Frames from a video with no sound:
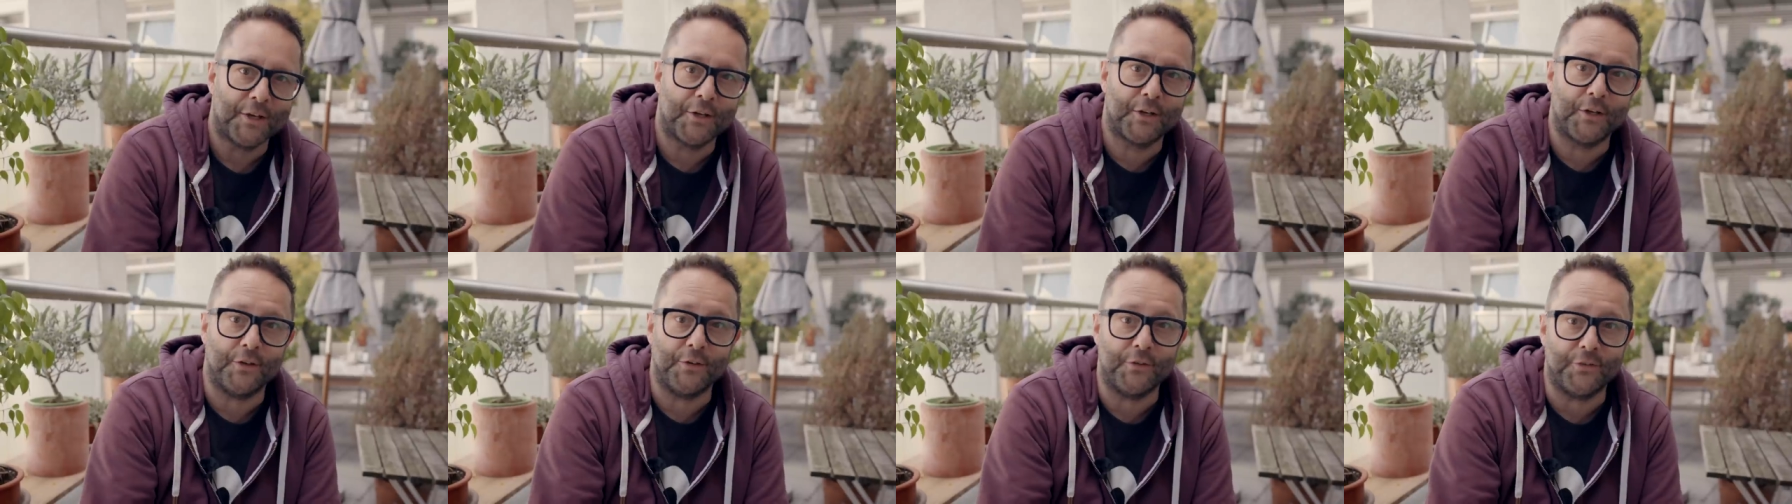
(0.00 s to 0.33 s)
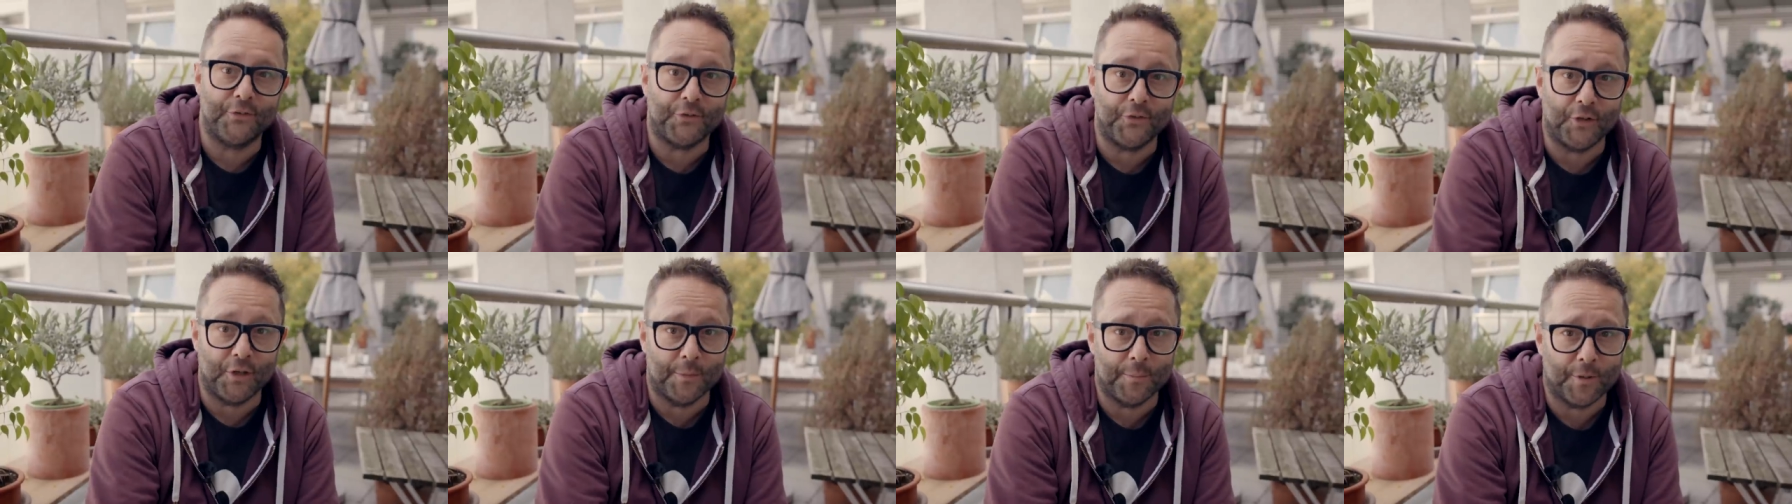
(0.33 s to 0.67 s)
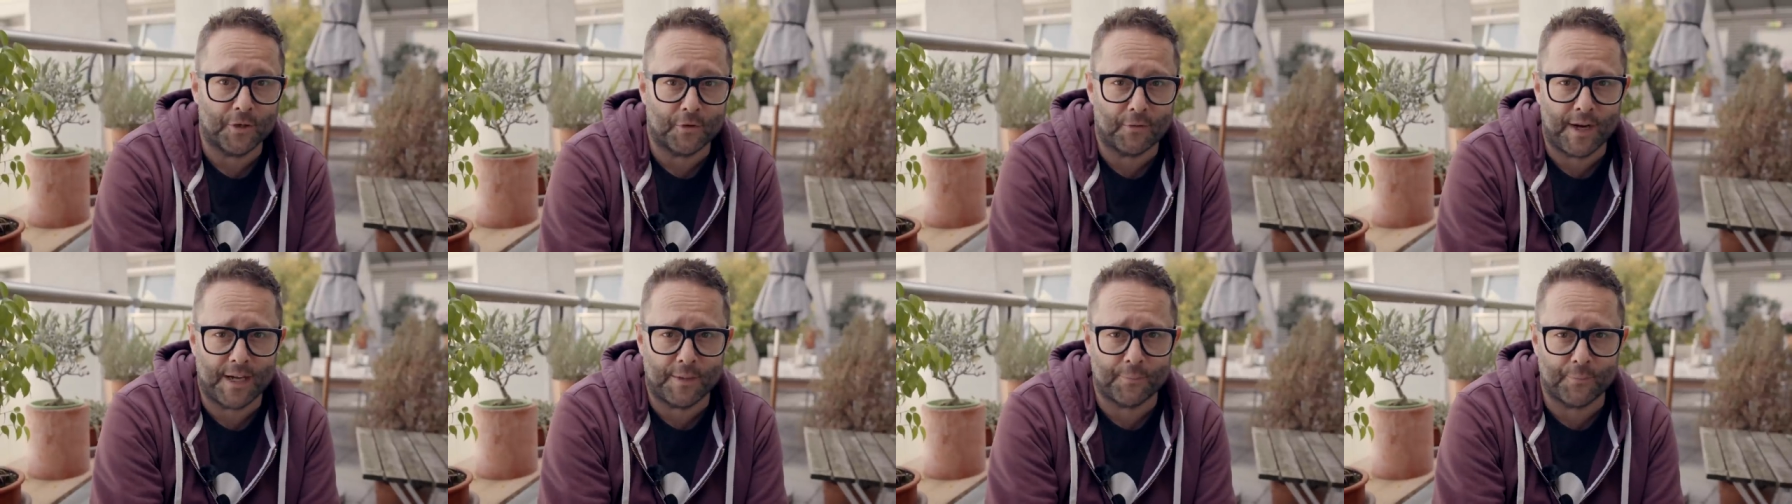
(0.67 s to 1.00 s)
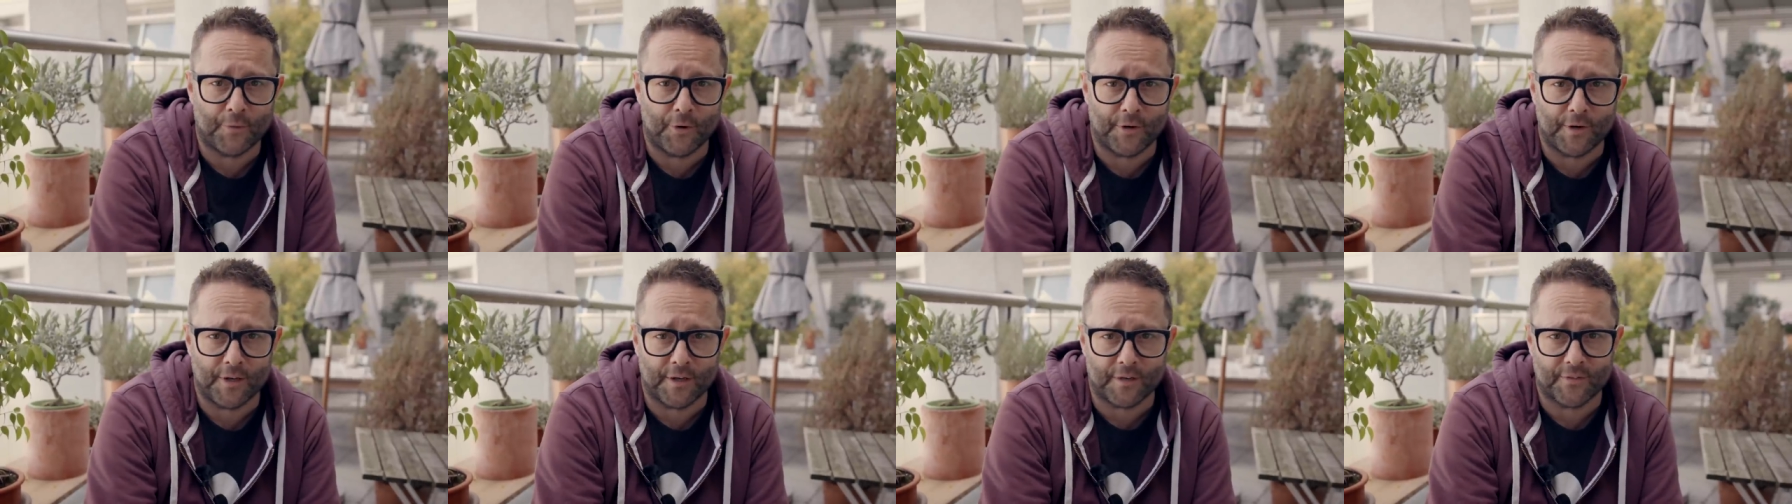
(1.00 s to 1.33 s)
consumer-grade
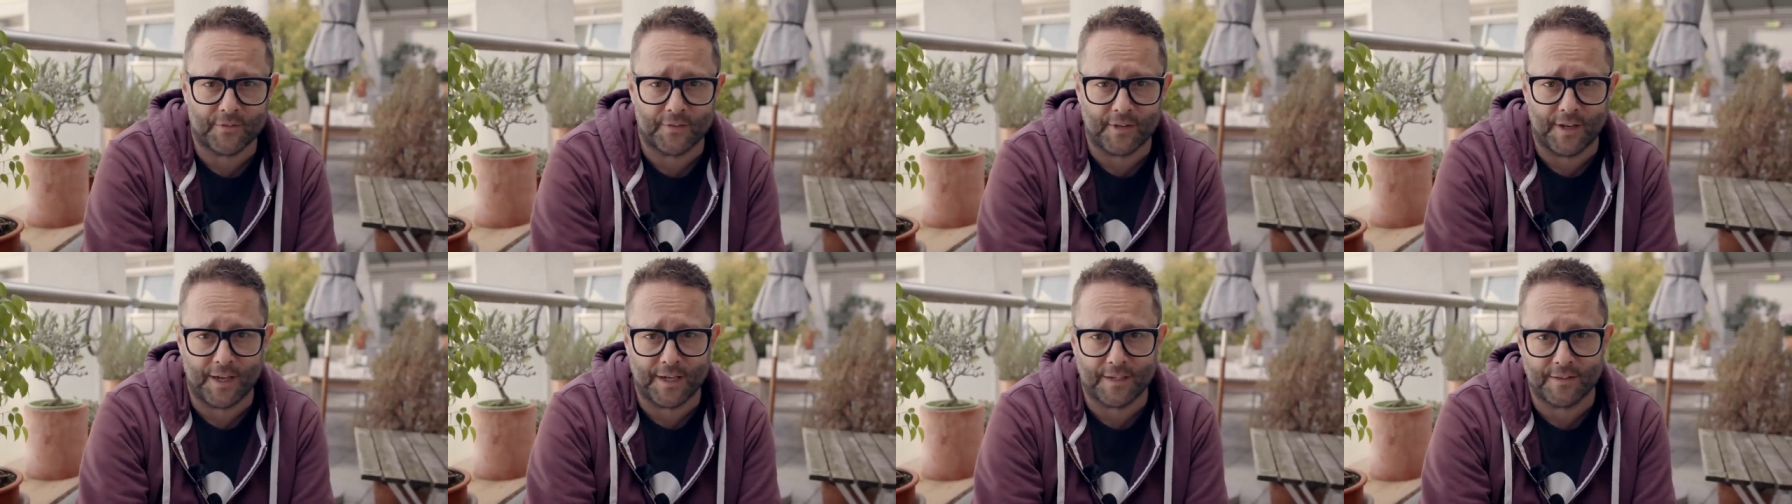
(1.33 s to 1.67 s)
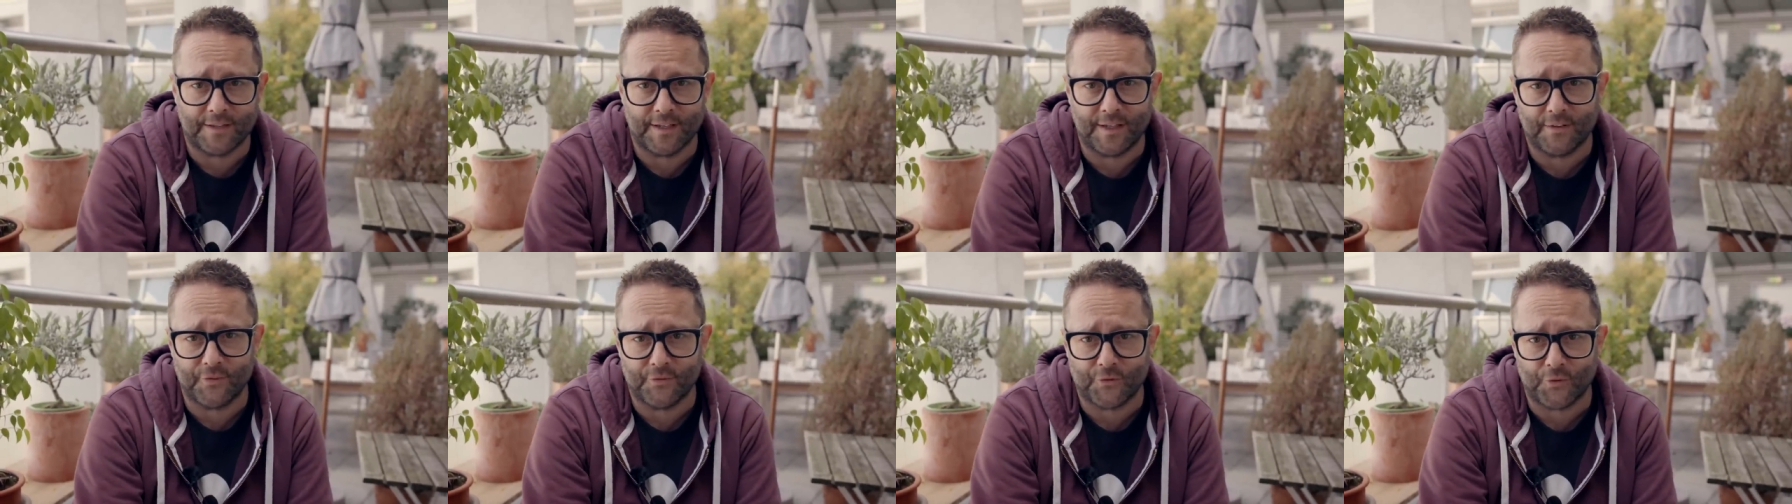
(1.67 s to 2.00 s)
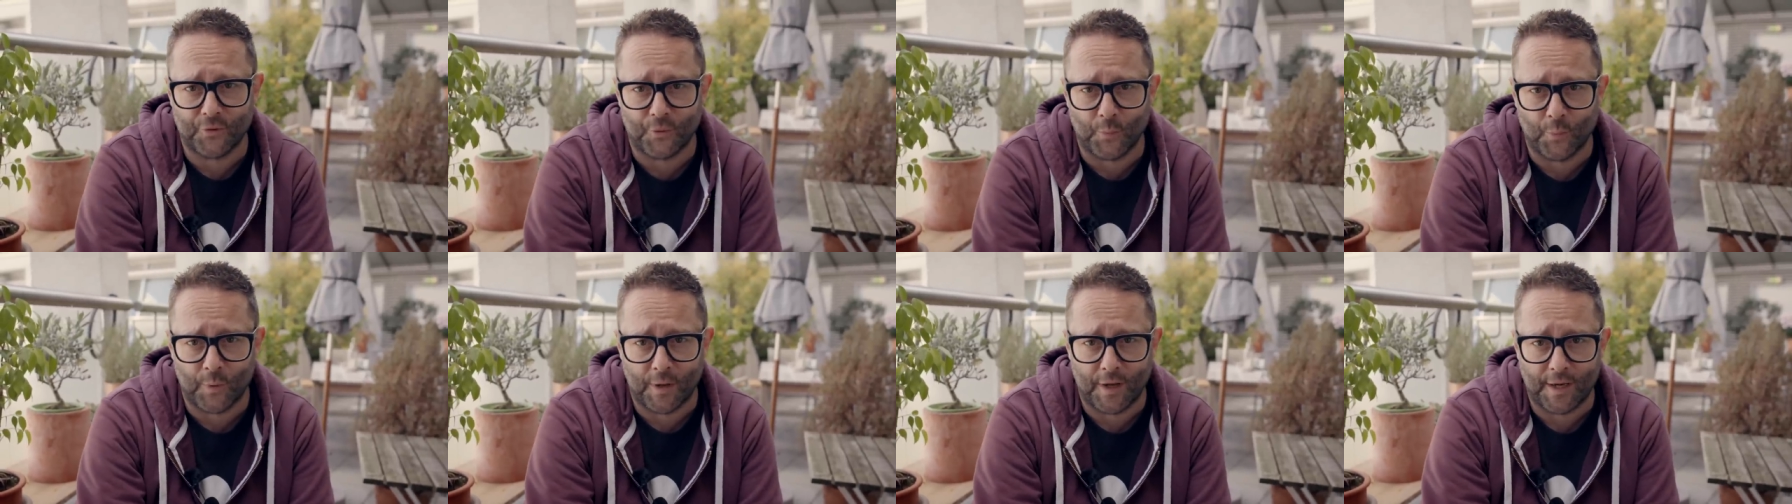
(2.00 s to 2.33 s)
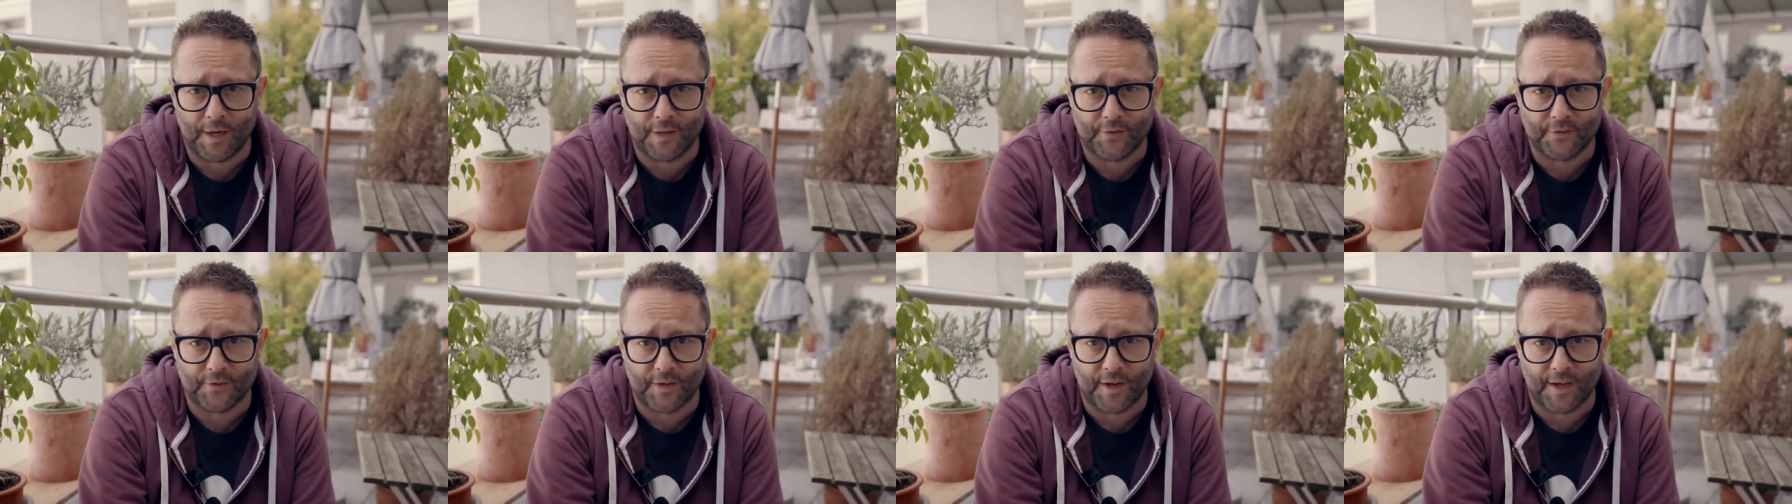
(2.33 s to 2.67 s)
products like these true
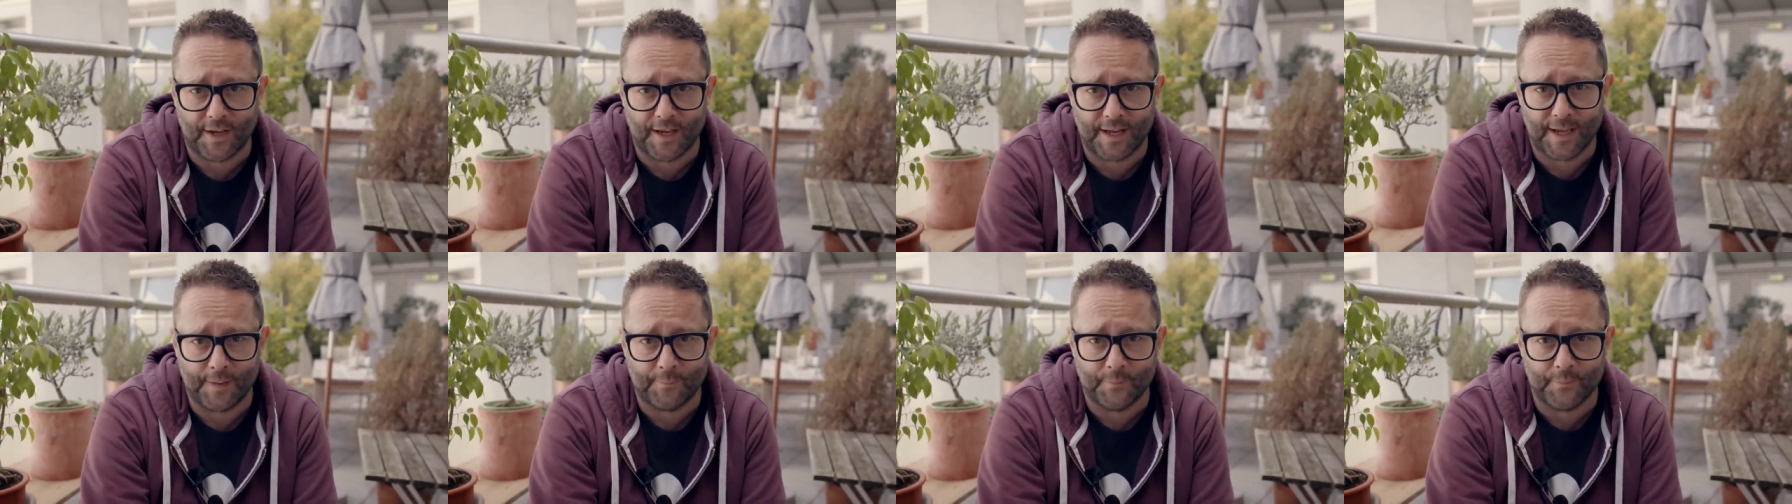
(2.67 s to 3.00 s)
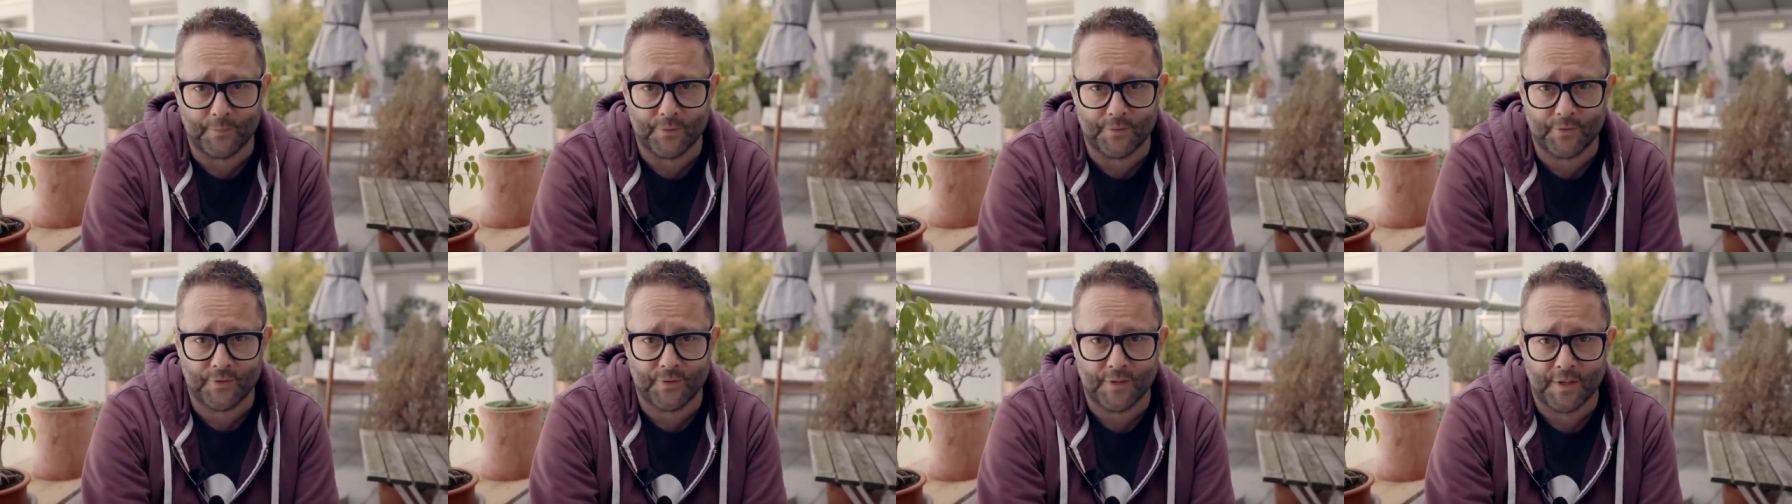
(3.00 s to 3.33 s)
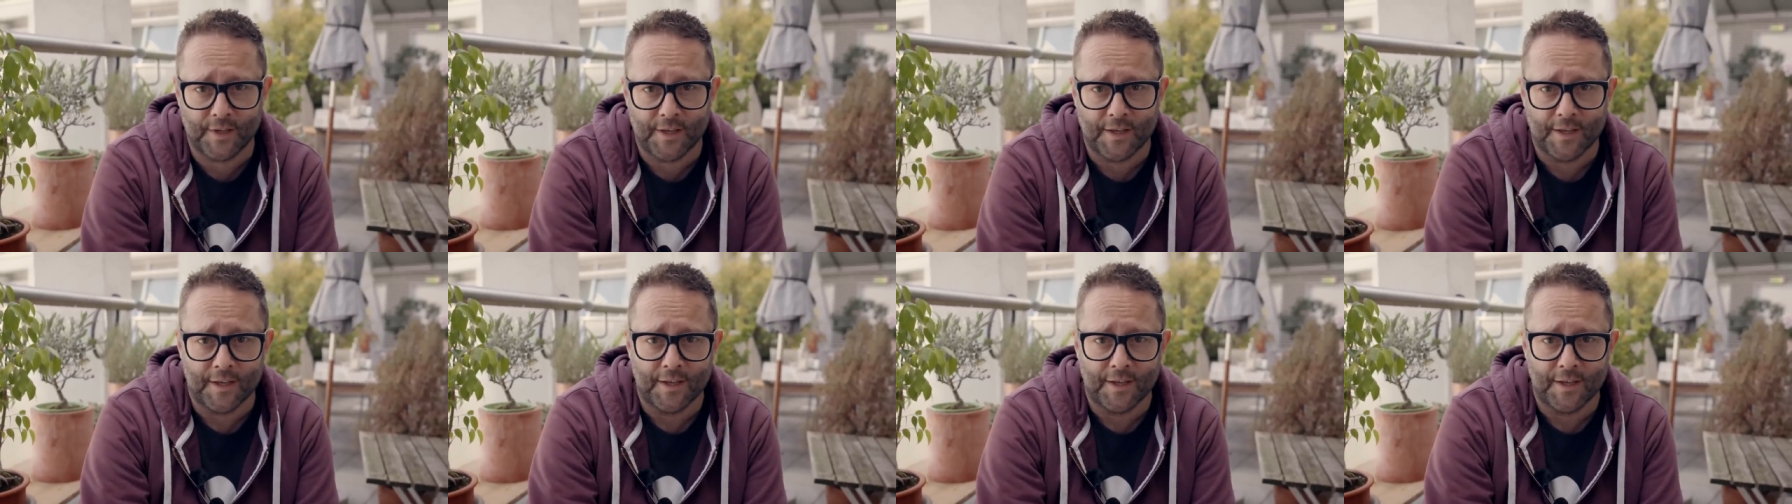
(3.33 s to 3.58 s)
wireless IEMs,